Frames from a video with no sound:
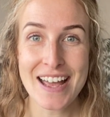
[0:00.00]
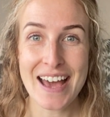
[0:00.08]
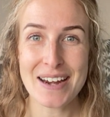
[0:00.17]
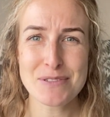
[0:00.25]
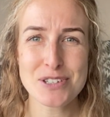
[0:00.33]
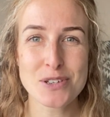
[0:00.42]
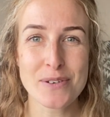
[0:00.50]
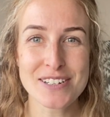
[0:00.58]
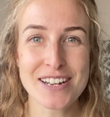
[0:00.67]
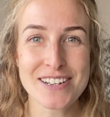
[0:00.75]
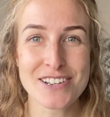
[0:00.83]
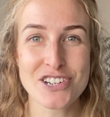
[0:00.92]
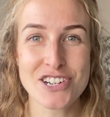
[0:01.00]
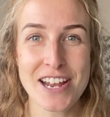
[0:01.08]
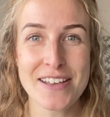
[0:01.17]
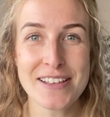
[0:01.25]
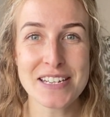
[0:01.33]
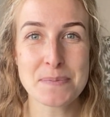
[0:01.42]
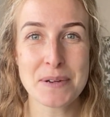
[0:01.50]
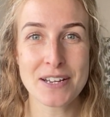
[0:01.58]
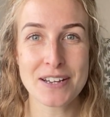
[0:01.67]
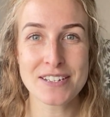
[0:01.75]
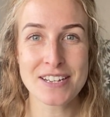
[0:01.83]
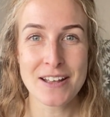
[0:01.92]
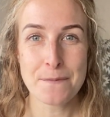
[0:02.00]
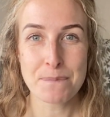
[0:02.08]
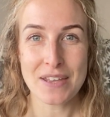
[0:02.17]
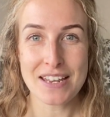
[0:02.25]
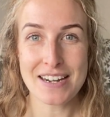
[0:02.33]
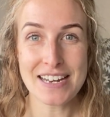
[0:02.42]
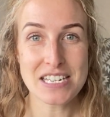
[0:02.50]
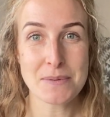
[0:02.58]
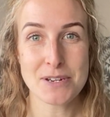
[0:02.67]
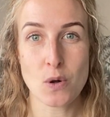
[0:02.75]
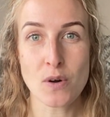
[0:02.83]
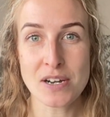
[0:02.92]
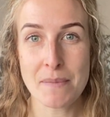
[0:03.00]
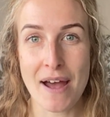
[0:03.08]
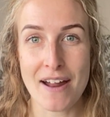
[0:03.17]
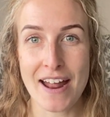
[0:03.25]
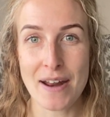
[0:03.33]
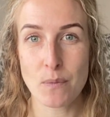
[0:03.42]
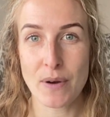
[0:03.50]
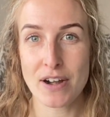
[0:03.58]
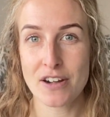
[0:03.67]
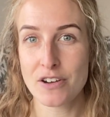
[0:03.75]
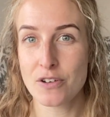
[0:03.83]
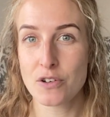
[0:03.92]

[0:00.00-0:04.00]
And I'm just so excited to share this because it needs to be talked about. And when you